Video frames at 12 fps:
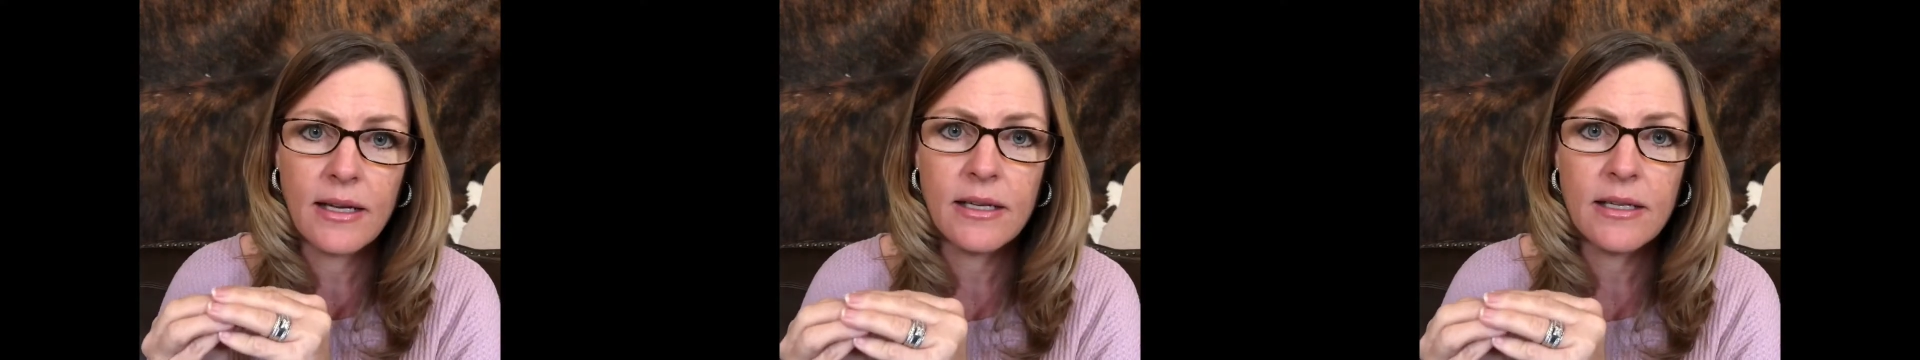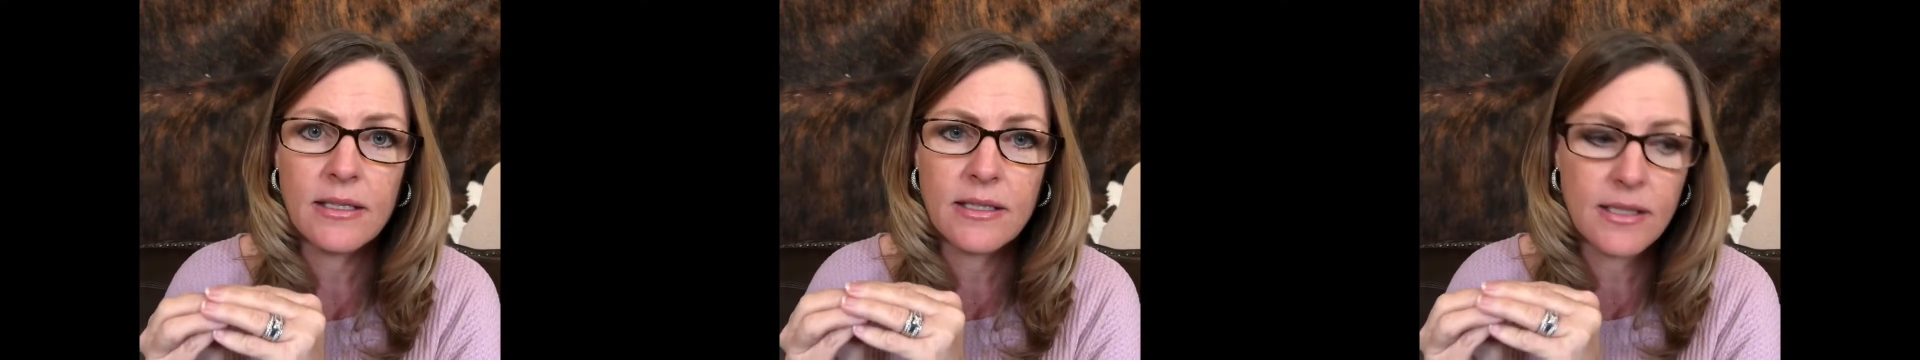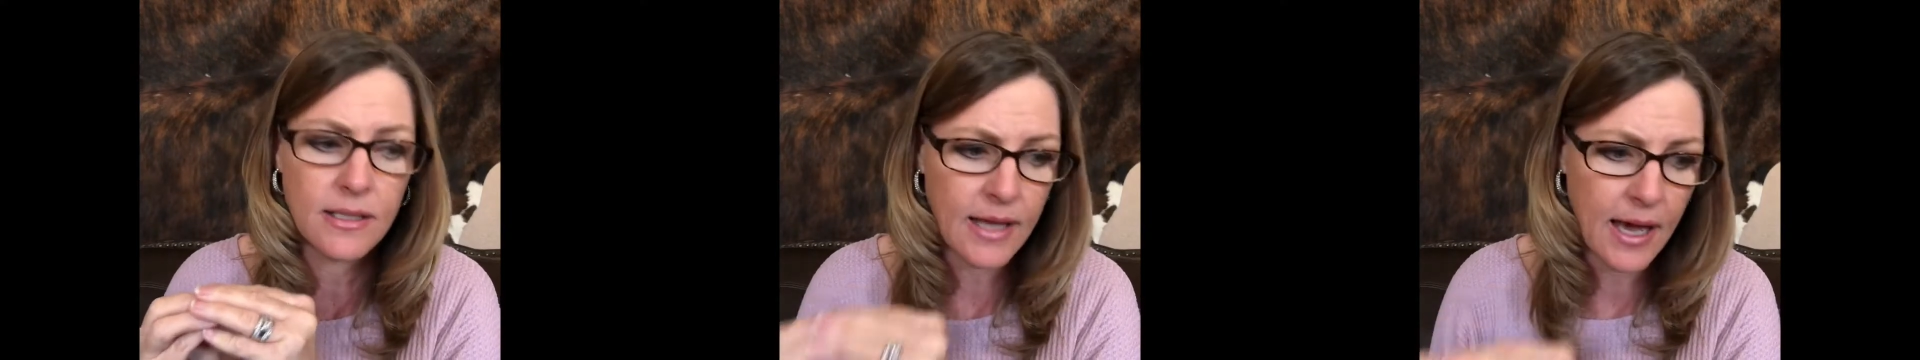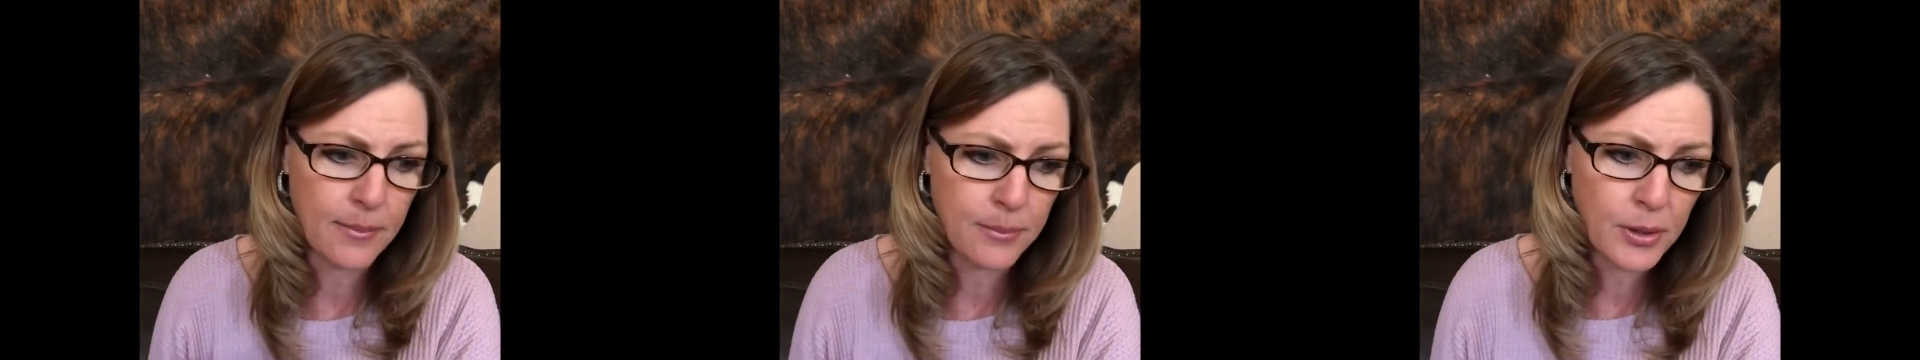is
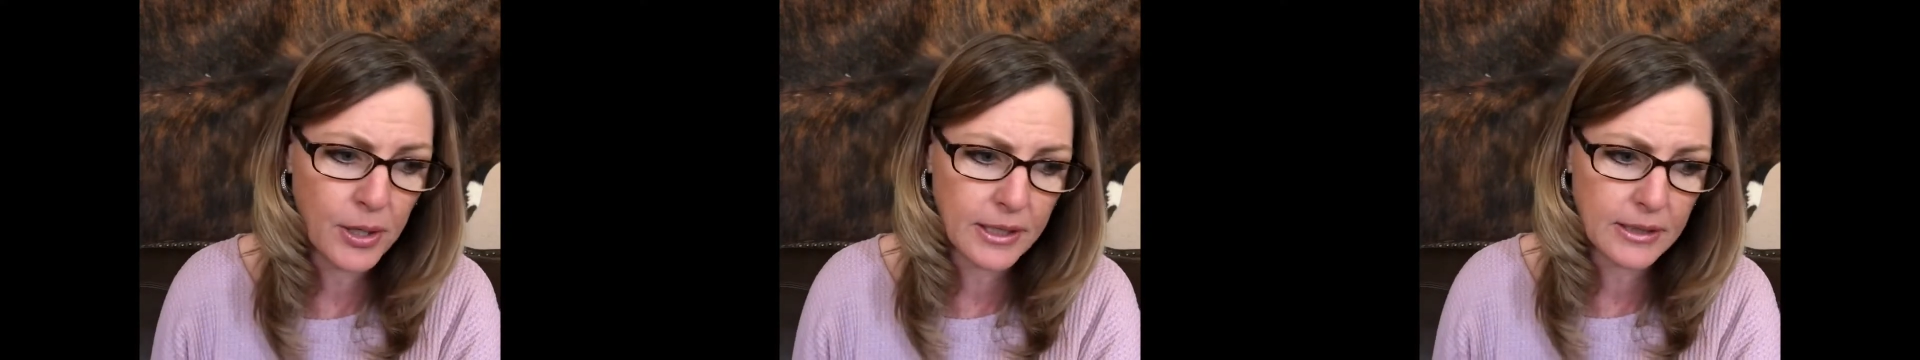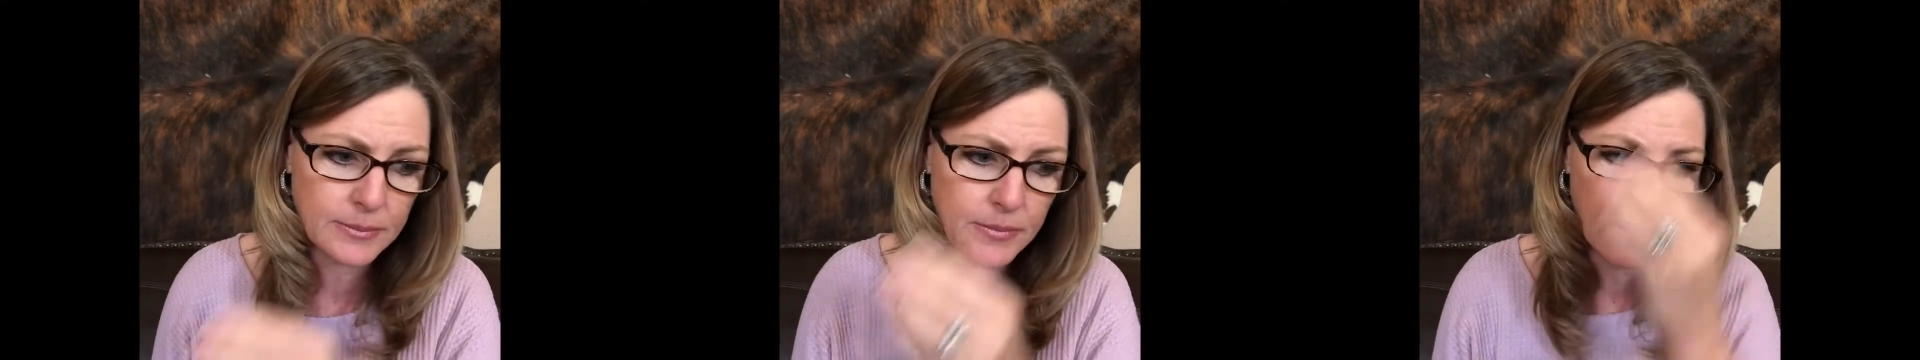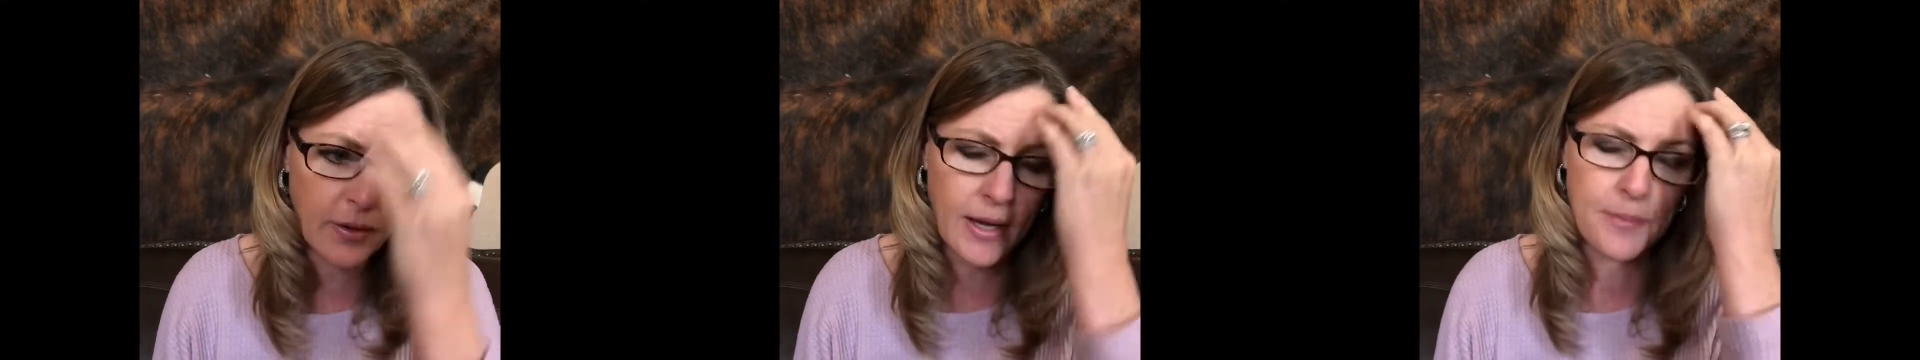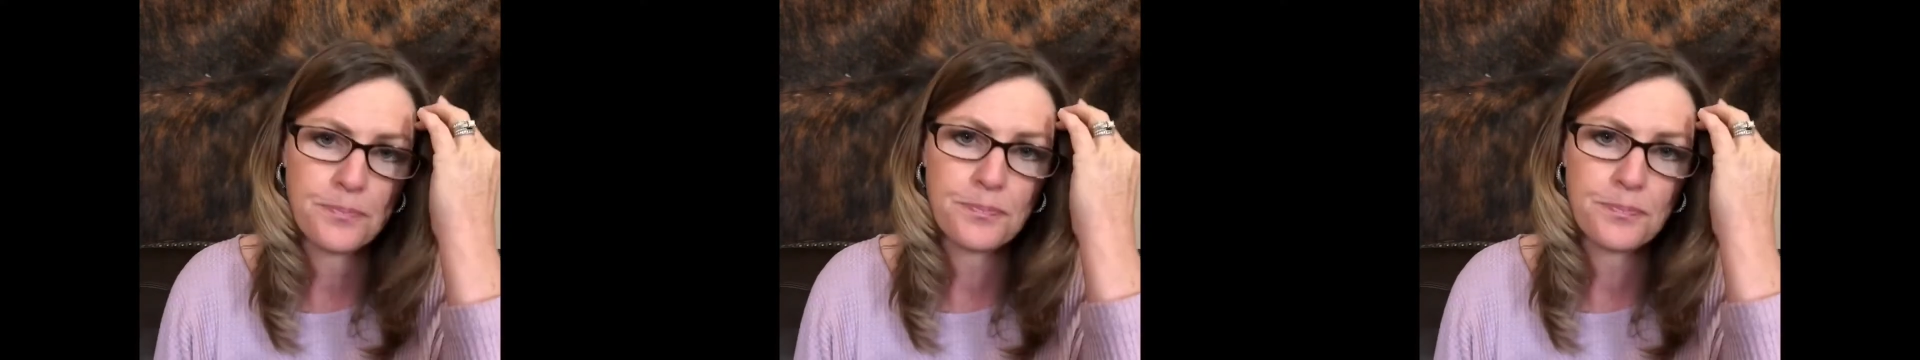that book. Okay.